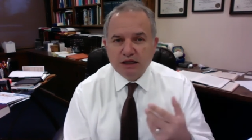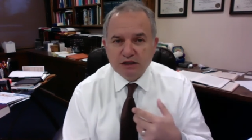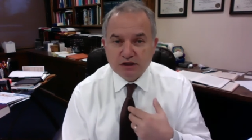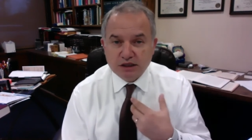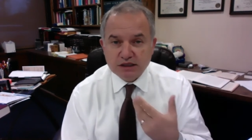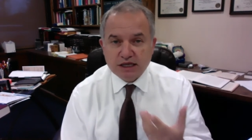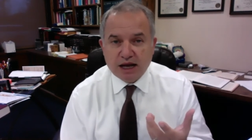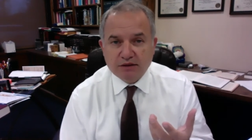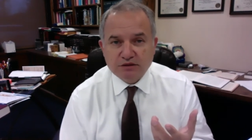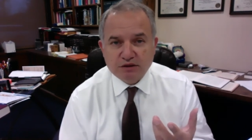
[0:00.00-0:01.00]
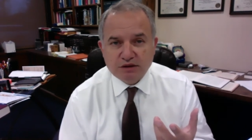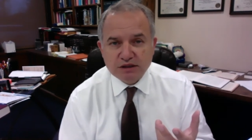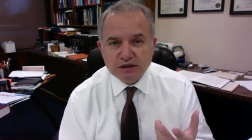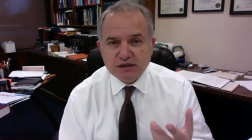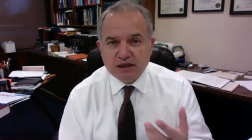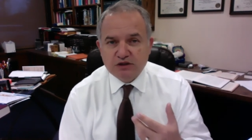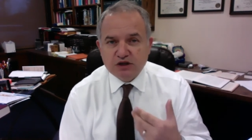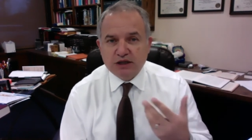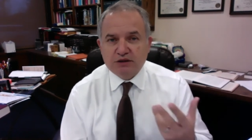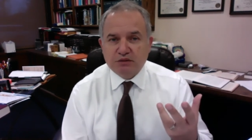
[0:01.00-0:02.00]
He's going to encounter this
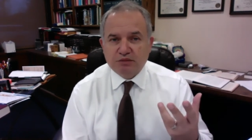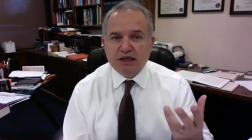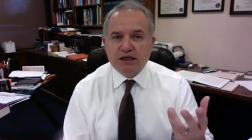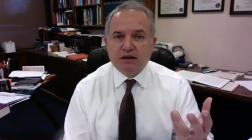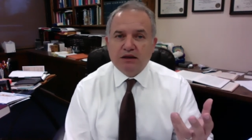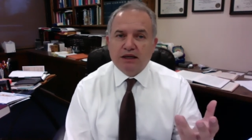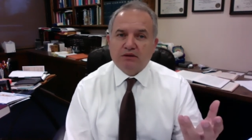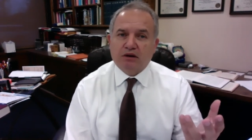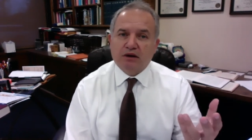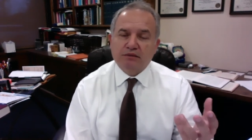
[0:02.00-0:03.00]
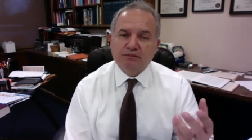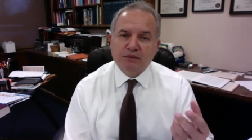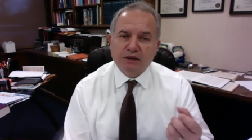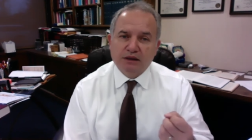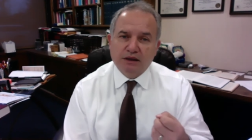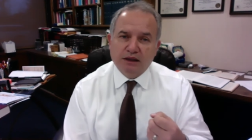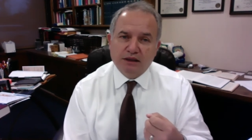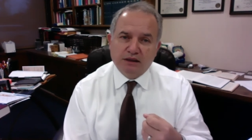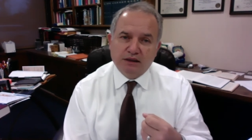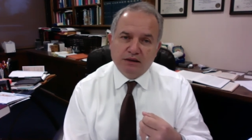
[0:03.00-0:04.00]
angelical being later on
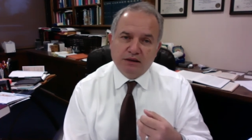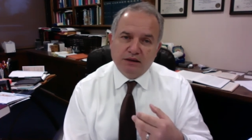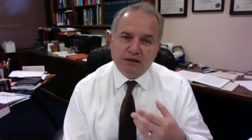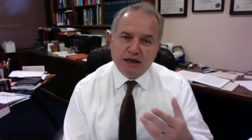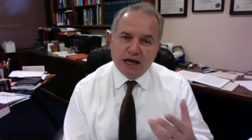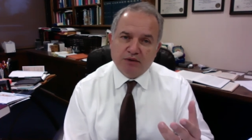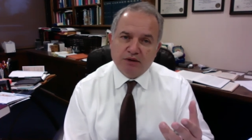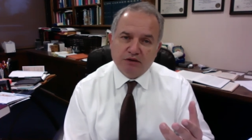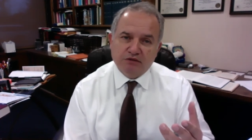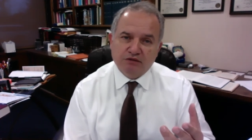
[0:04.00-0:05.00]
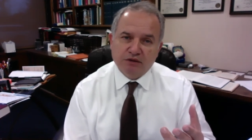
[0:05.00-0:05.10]
in the narrative,